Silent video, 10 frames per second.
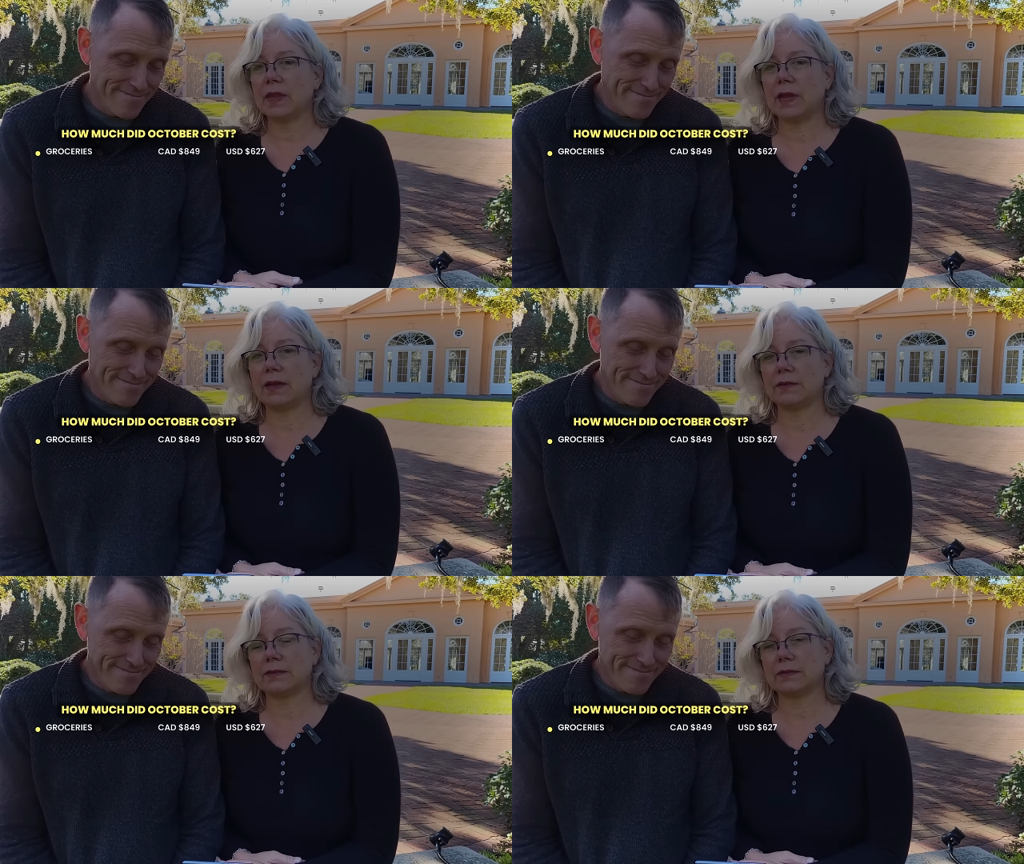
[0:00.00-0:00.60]

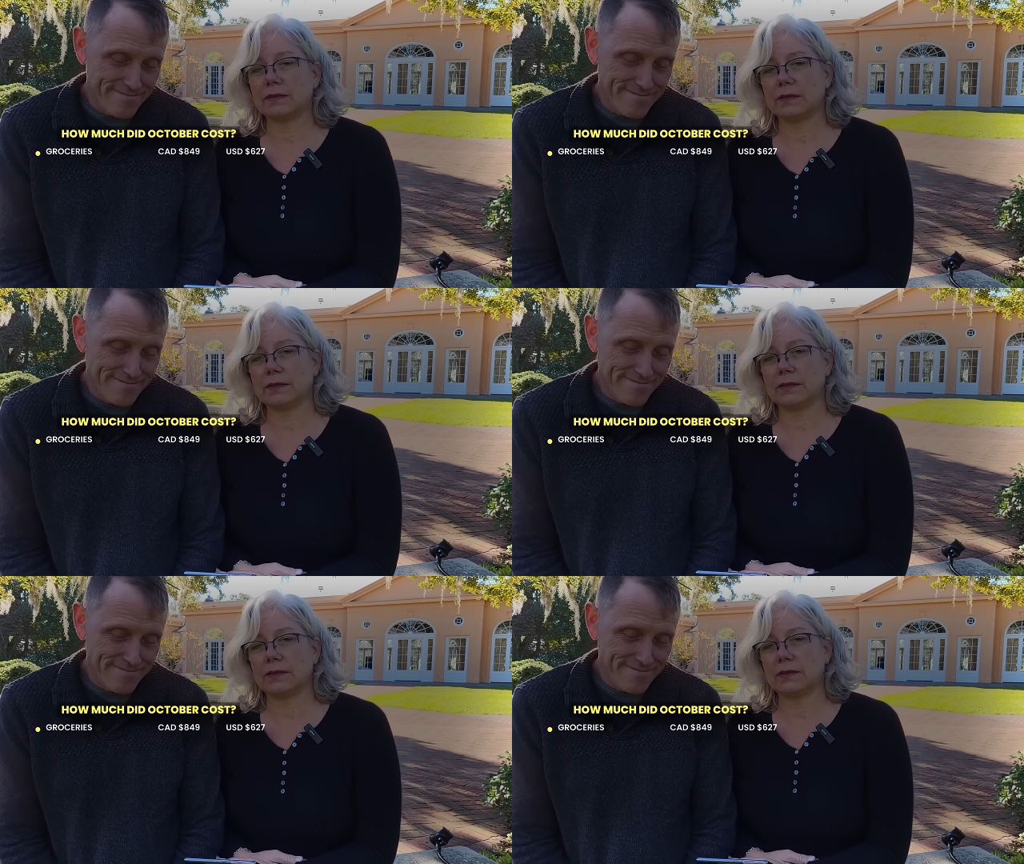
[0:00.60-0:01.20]
Speaker 1: a
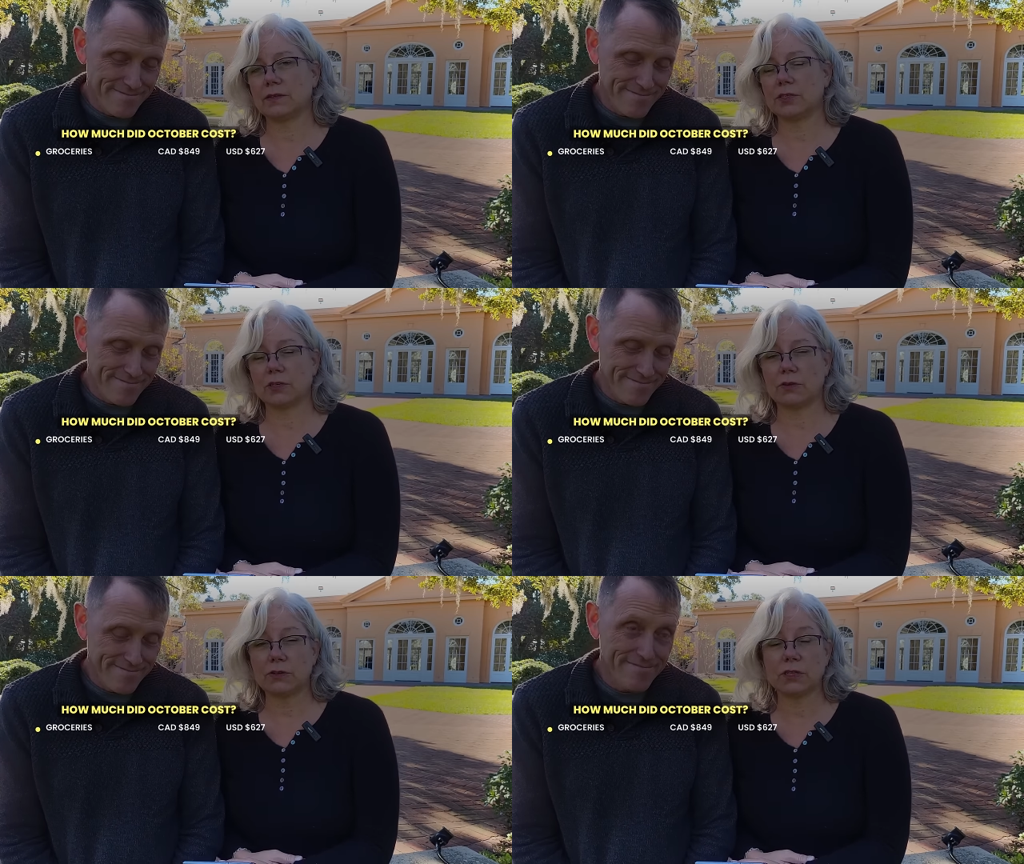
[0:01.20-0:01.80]
sh
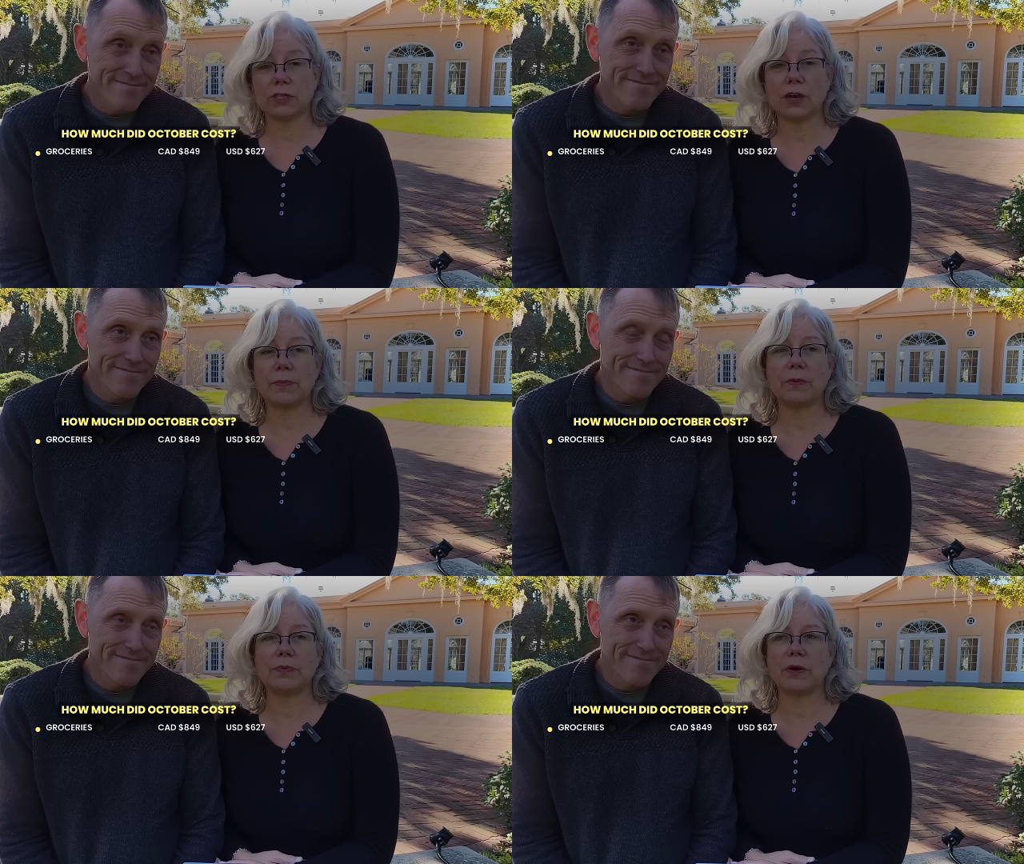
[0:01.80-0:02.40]
grocery
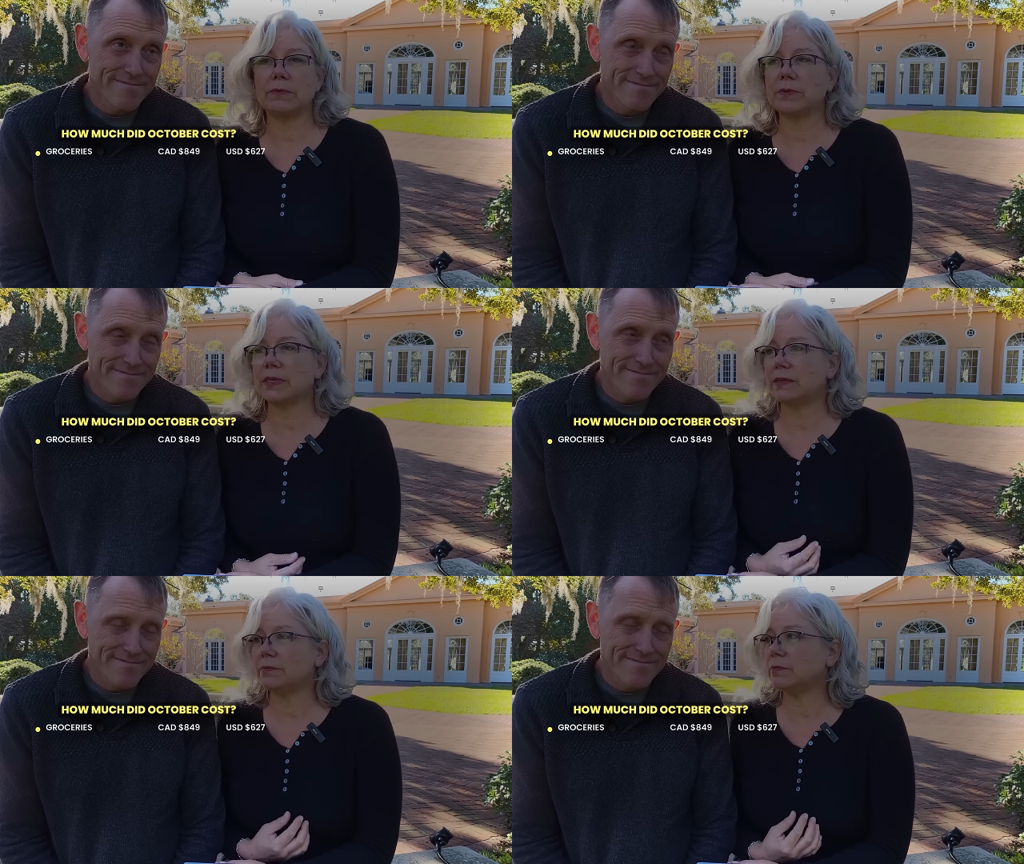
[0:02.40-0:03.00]
shopping
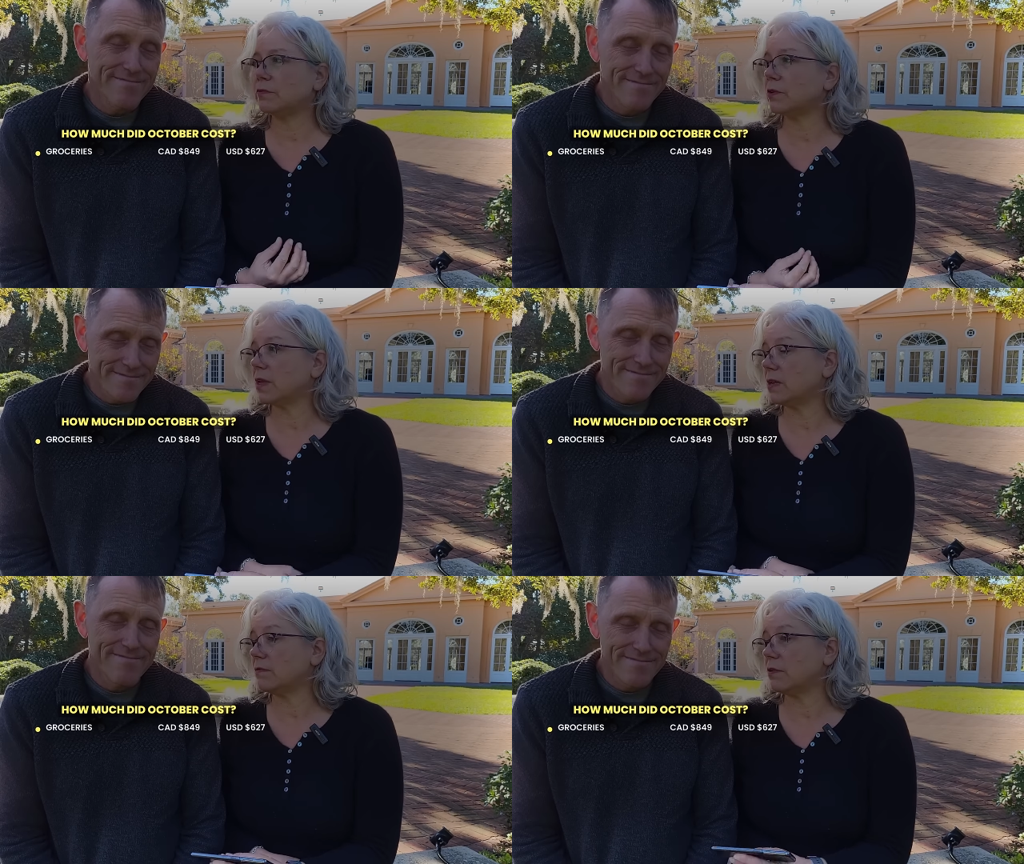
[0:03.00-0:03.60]
probably before the
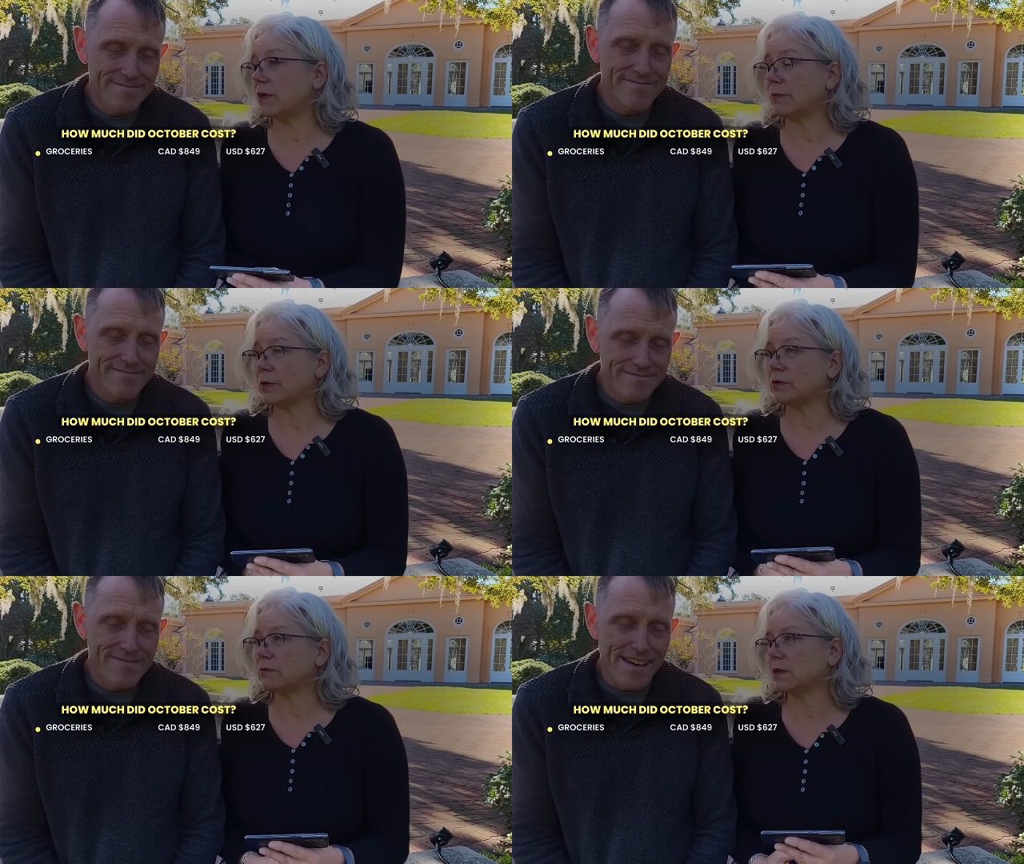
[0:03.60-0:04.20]
end of
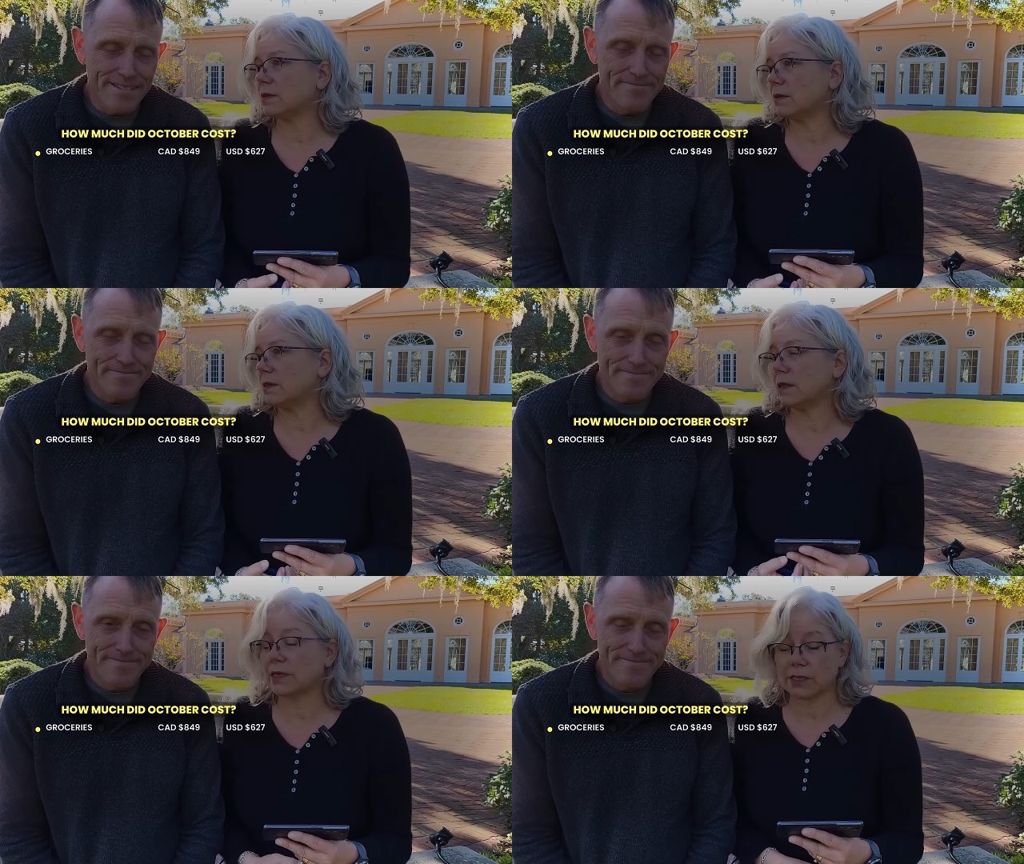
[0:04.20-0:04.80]
November. Yeah.
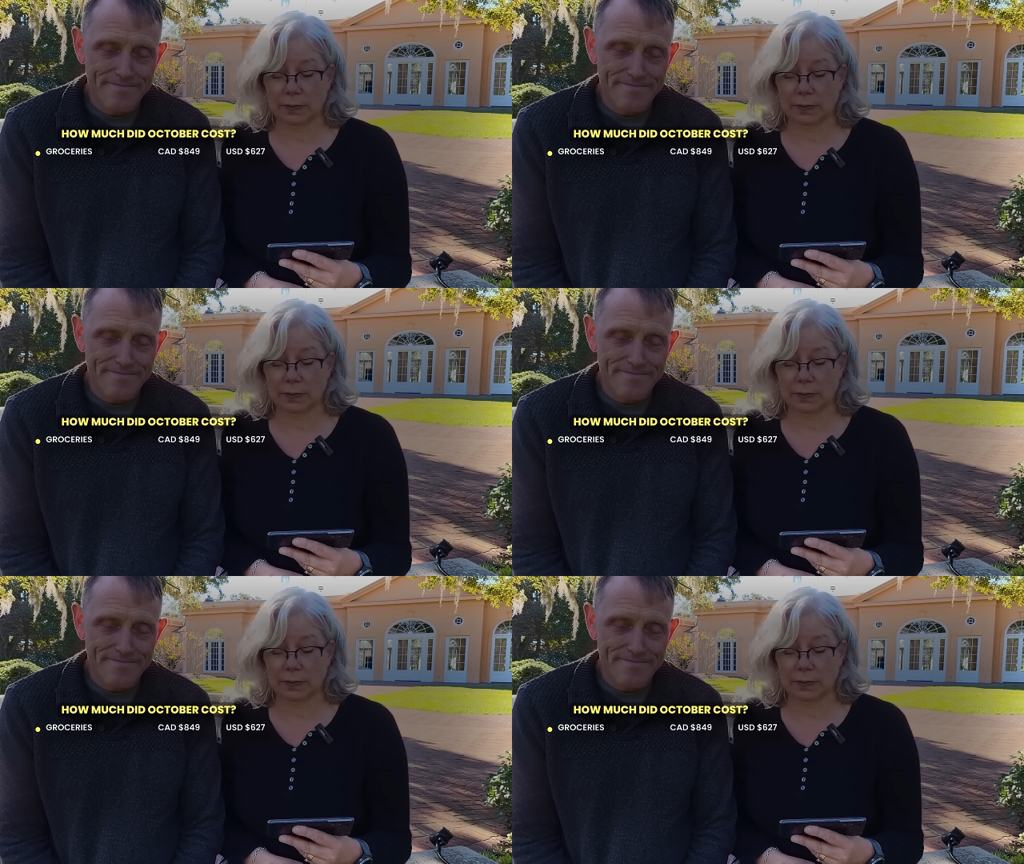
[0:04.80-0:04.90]
In the next